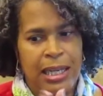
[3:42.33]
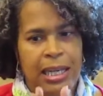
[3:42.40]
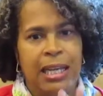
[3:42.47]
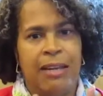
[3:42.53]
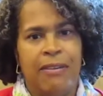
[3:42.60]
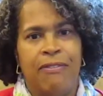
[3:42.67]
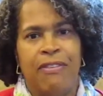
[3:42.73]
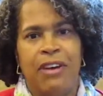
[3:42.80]
it
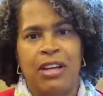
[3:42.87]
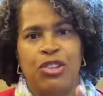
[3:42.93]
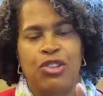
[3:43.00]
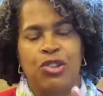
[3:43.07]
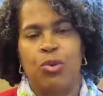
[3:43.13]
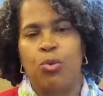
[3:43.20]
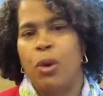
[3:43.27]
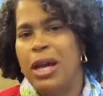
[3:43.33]
affects
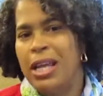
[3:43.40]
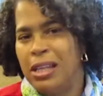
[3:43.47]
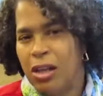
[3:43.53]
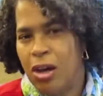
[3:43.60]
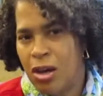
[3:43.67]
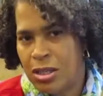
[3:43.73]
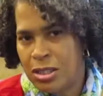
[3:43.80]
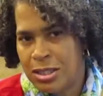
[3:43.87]
your weight
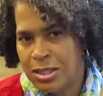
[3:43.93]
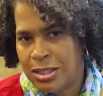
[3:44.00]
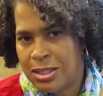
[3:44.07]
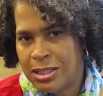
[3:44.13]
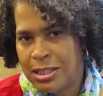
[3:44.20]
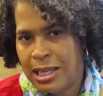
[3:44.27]
loss.